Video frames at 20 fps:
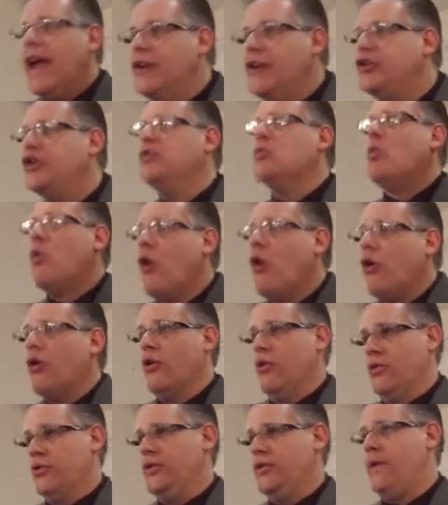ancient
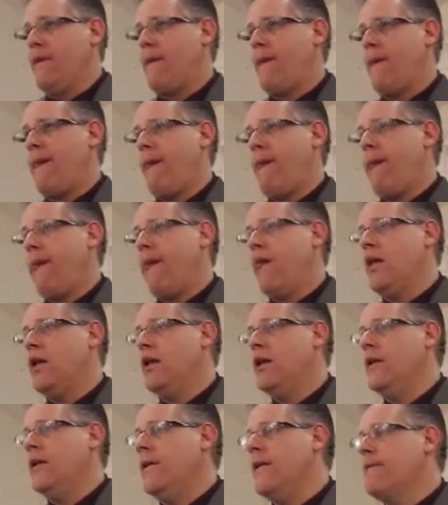world,
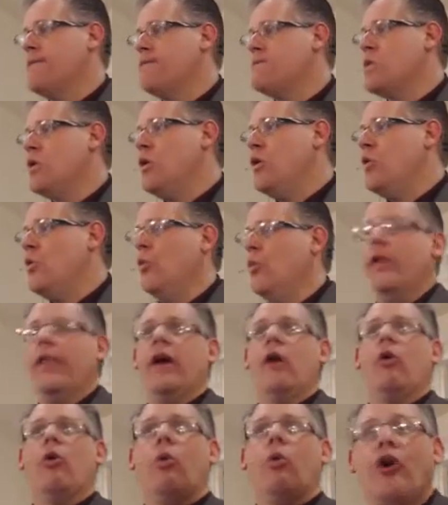when
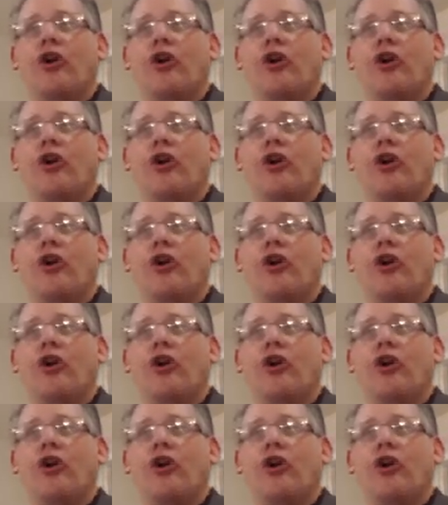they were